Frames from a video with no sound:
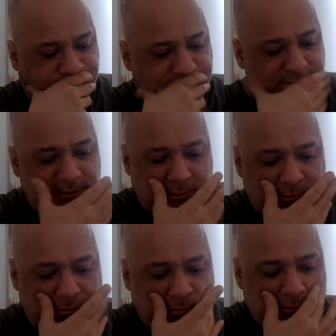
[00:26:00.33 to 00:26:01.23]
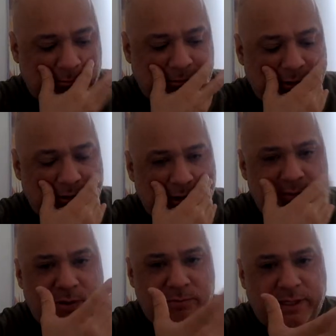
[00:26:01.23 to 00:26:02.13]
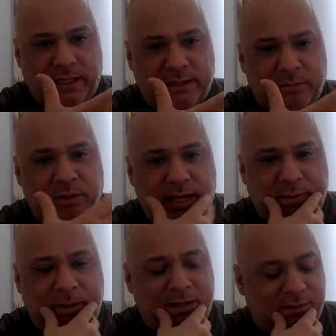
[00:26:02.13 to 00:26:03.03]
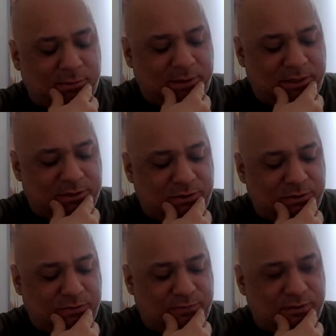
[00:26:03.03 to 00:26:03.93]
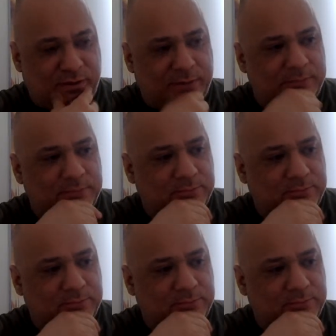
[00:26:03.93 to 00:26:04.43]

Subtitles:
it's a good one. We got the Black Panther we could choose from.